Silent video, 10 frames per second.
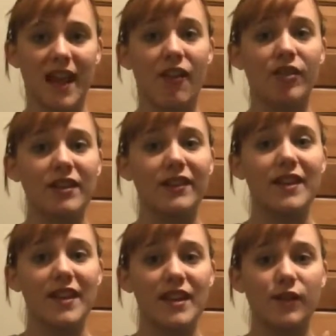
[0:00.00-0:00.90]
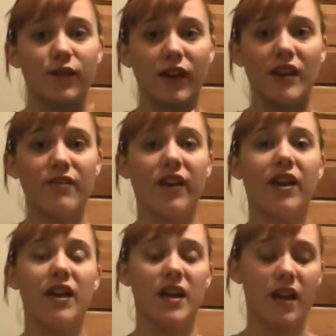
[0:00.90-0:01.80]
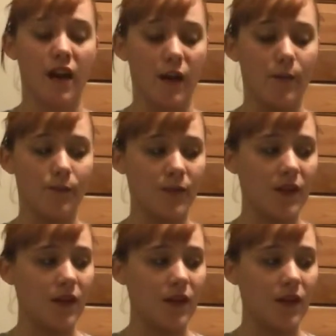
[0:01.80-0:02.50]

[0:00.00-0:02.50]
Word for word: everything is very, very um,